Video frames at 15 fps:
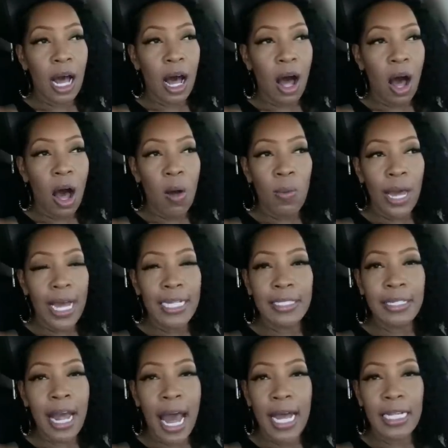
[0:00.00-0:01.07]
always
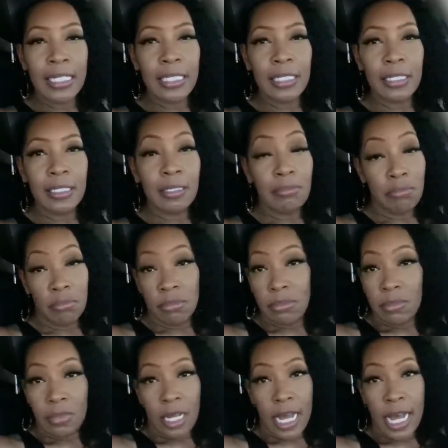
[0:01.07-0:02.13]
nice,
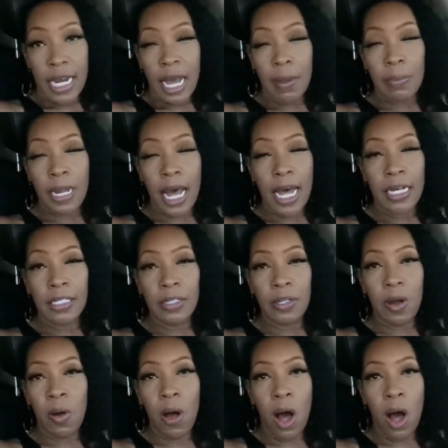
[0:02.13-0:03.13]
and I'm not, you know,